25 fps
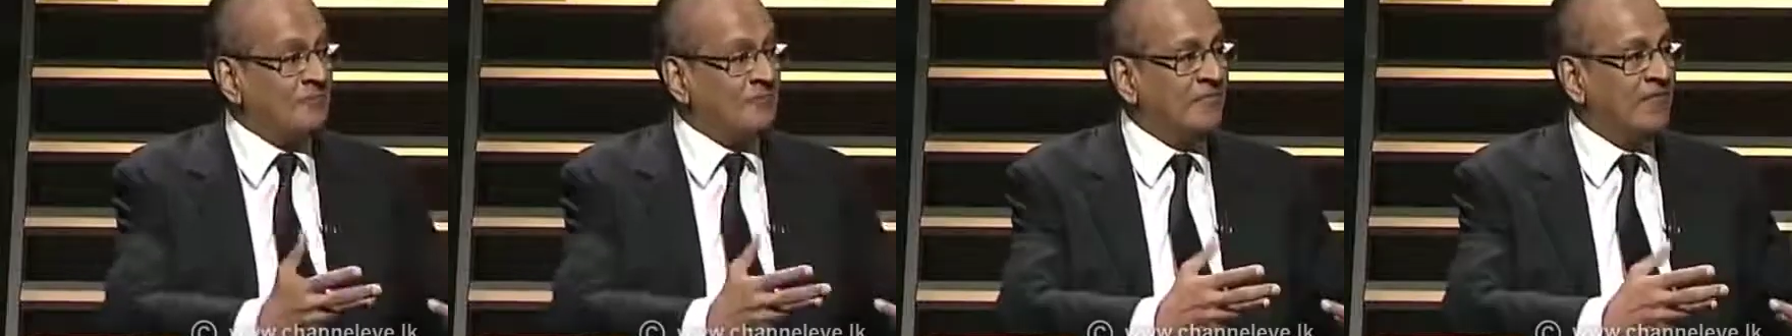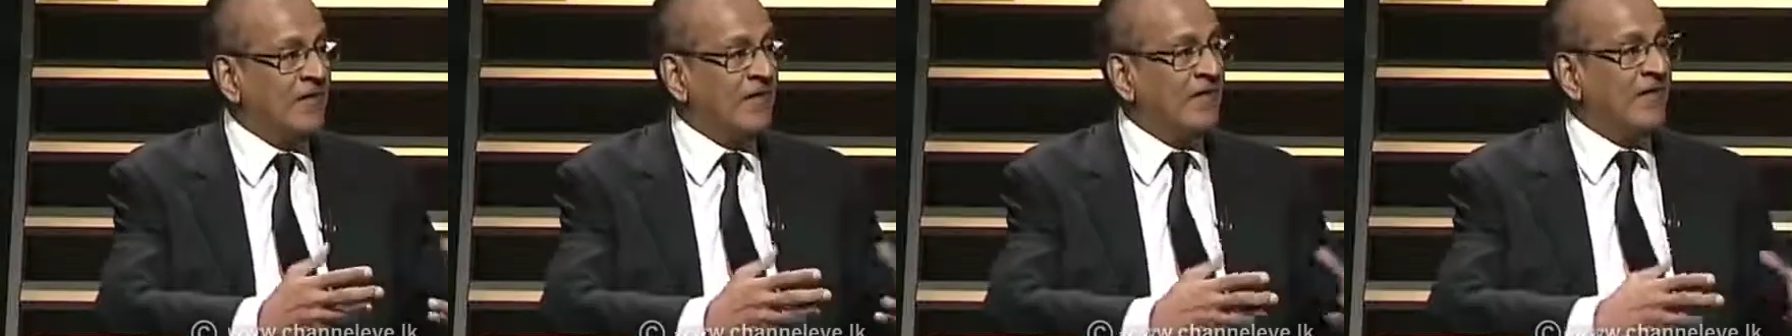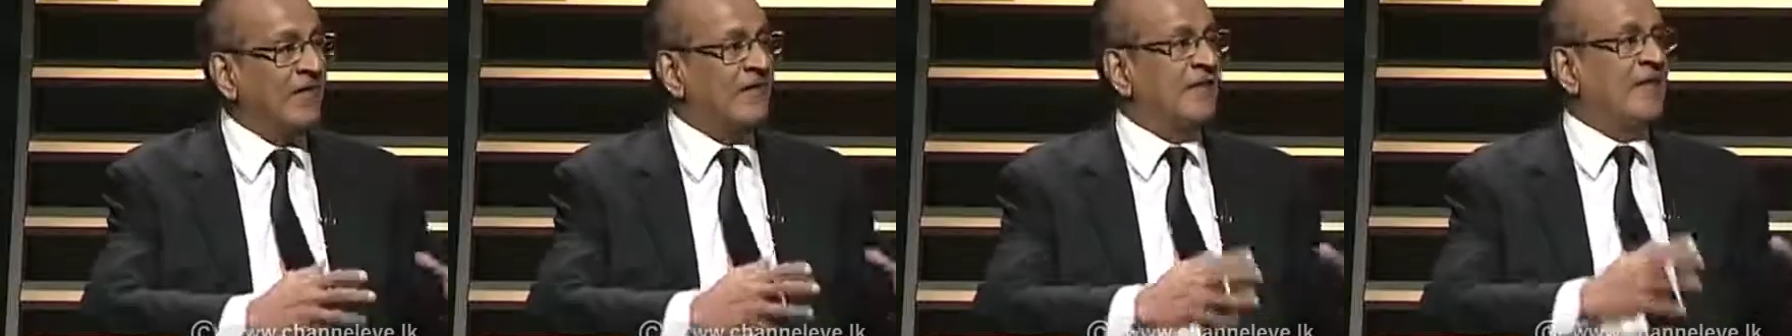
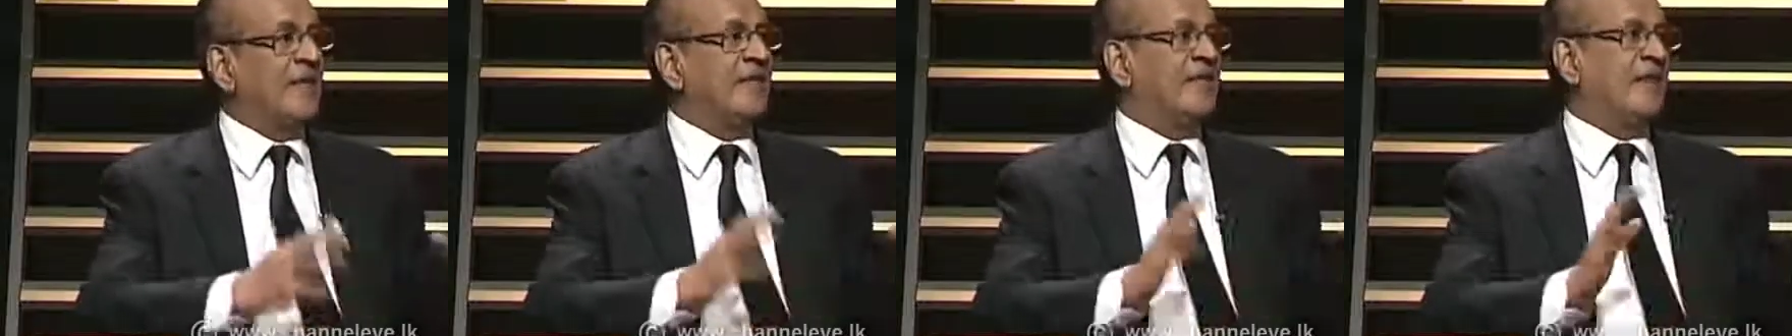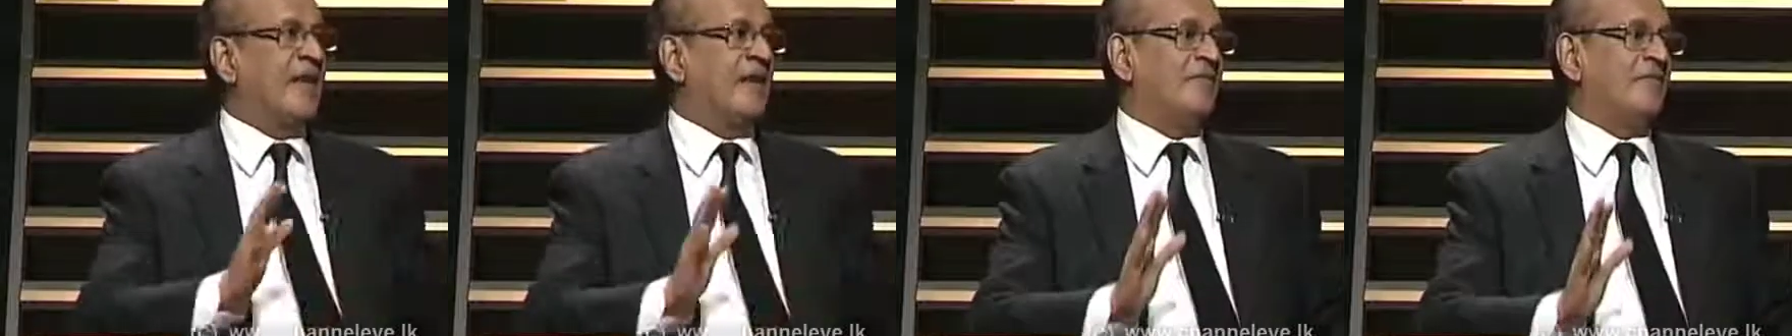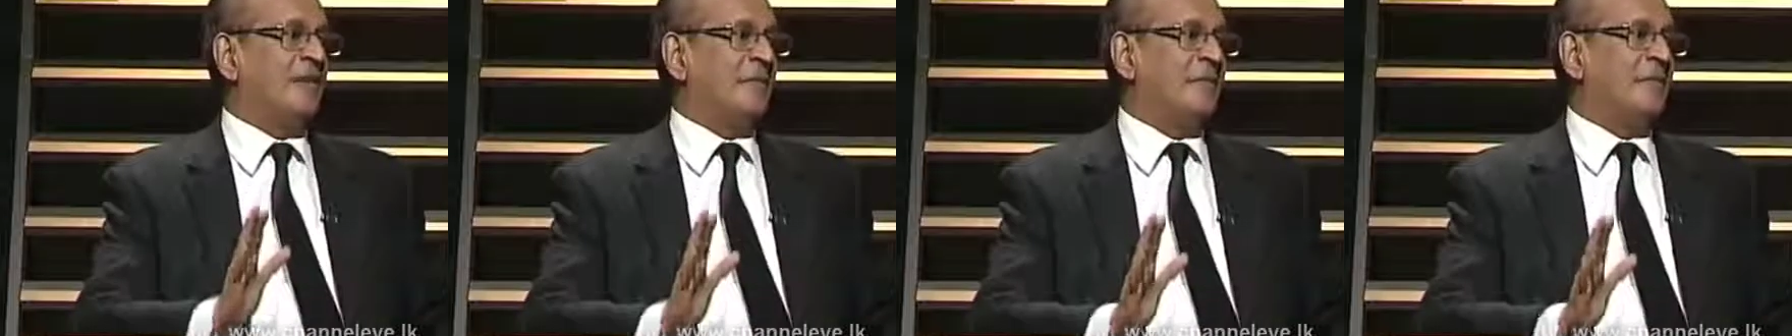then
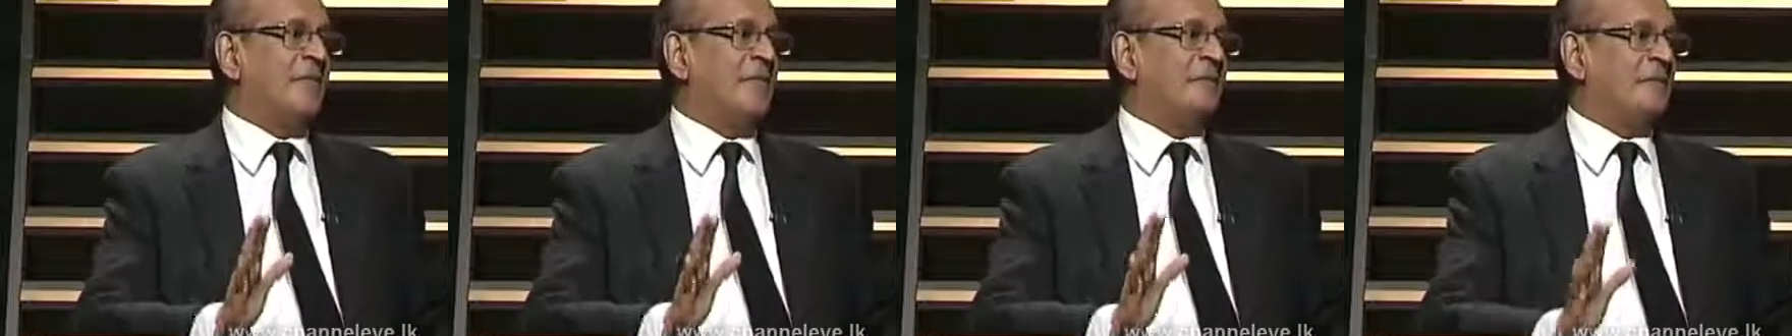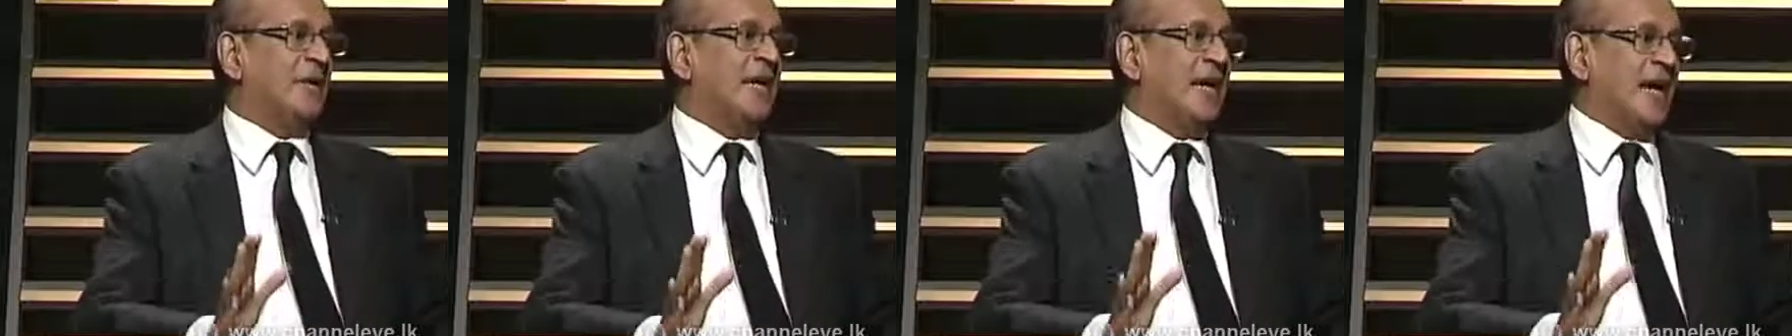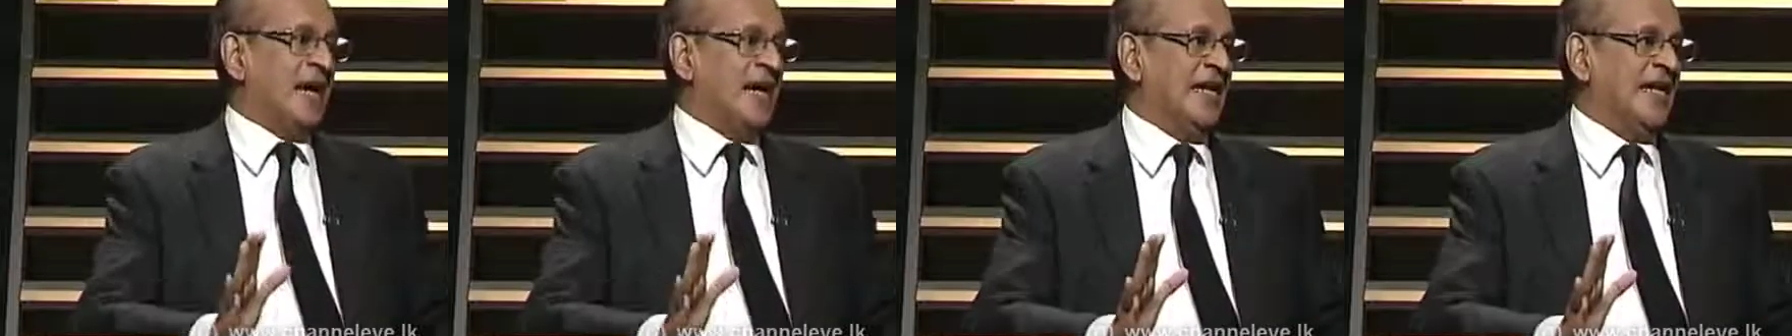there will be a
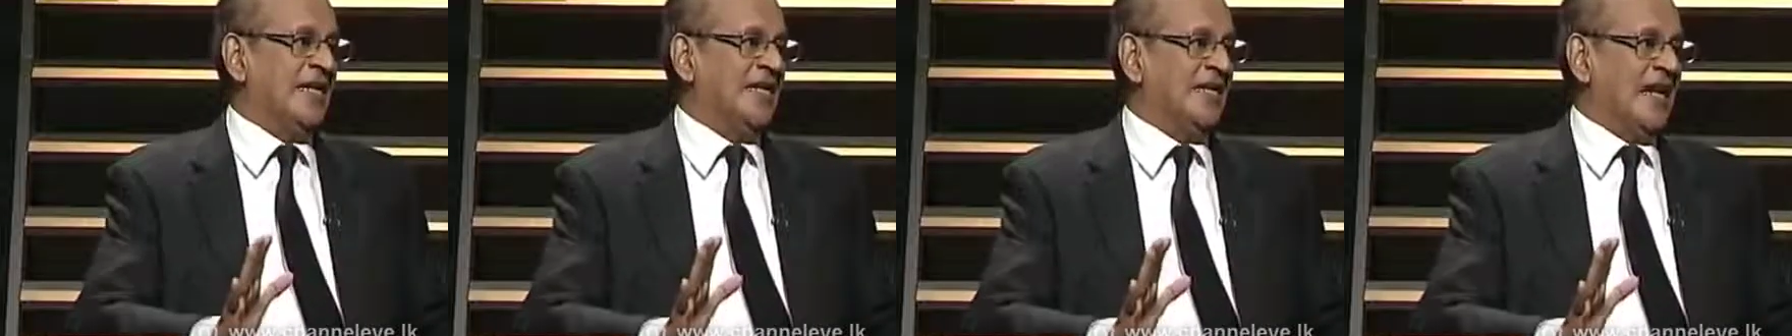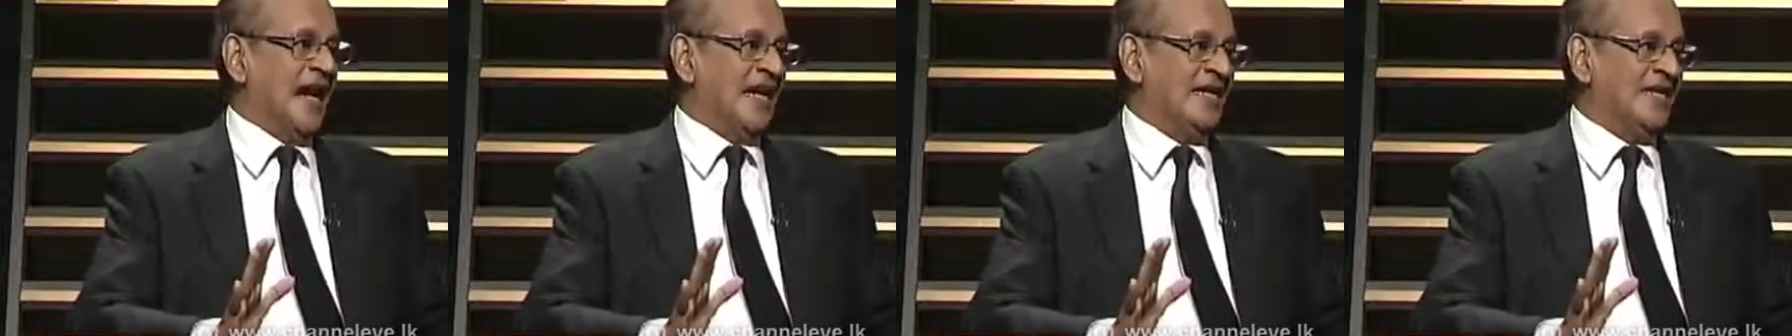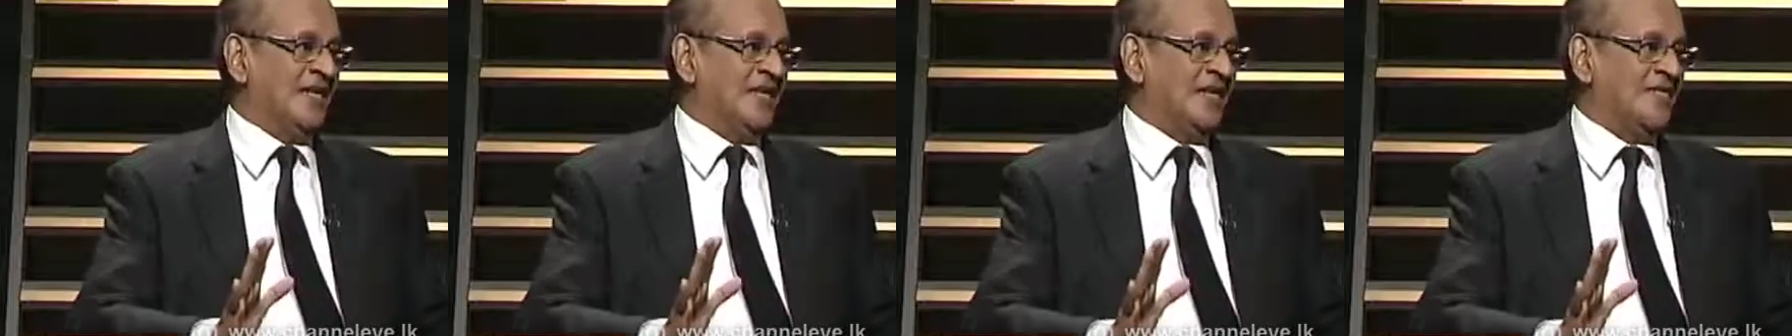parade,
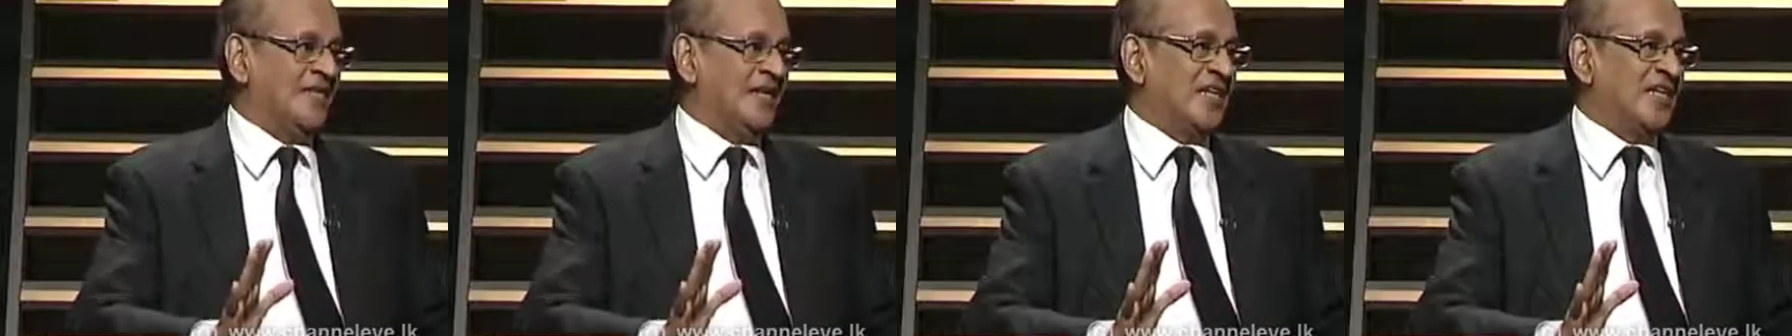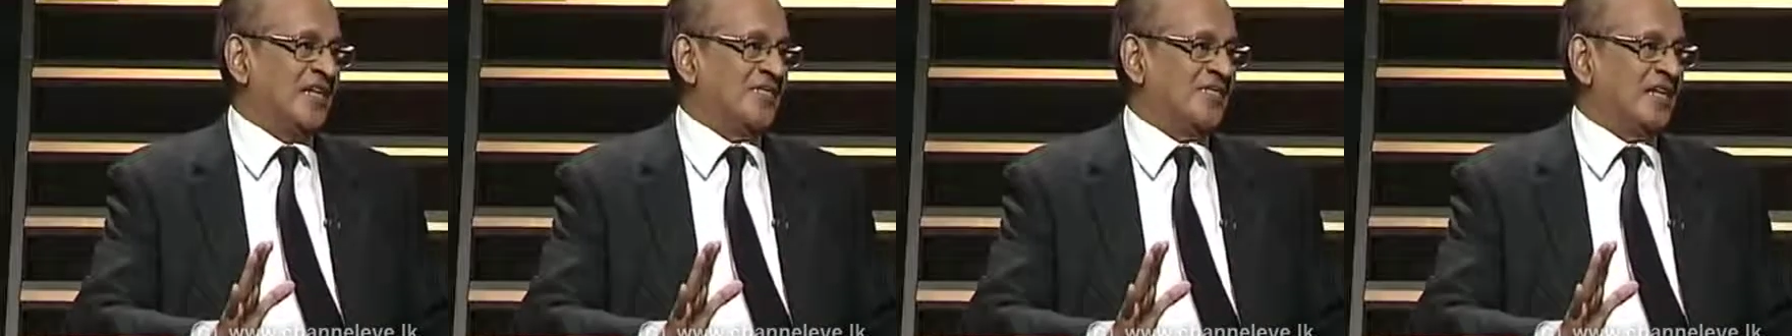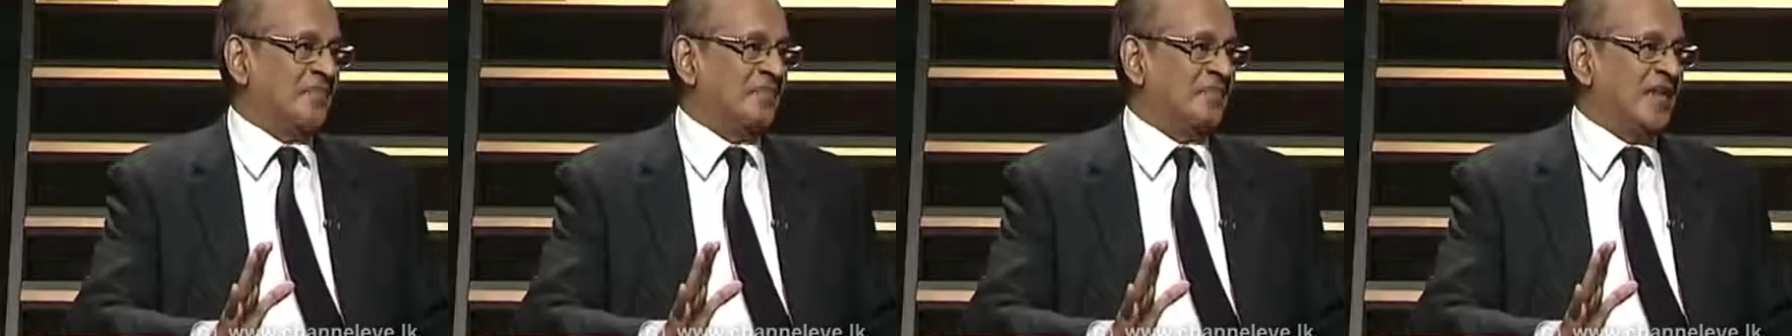
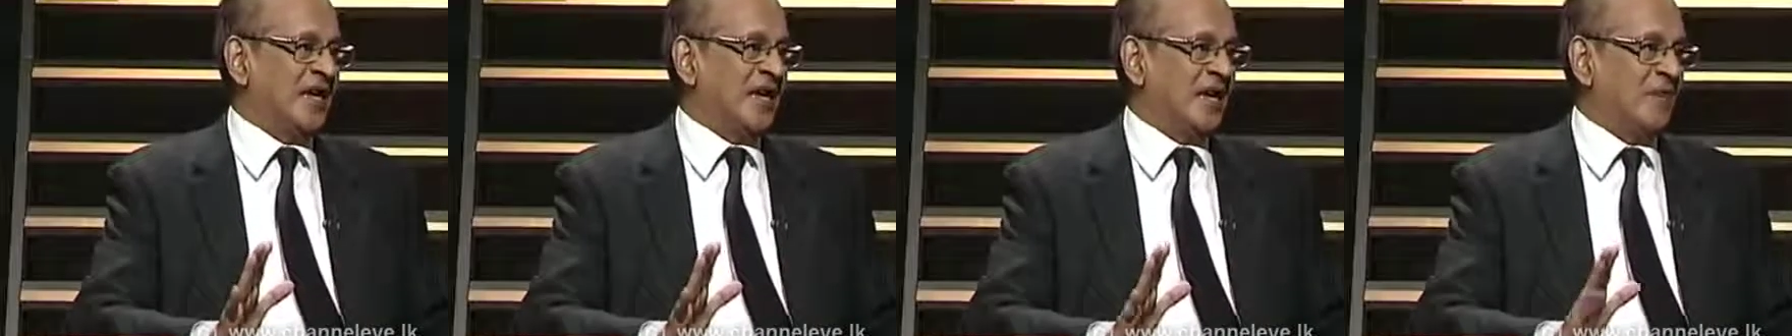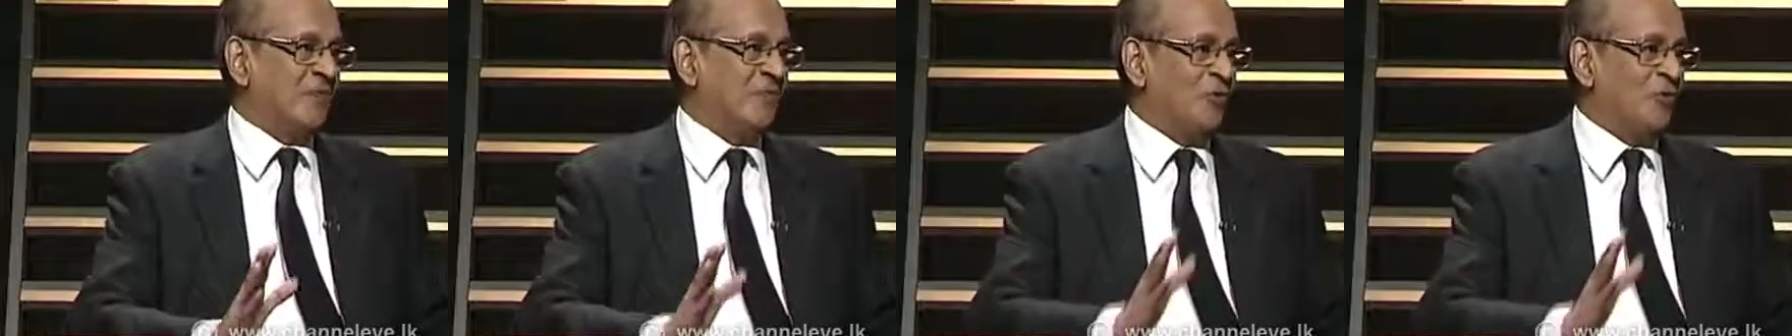identification parade.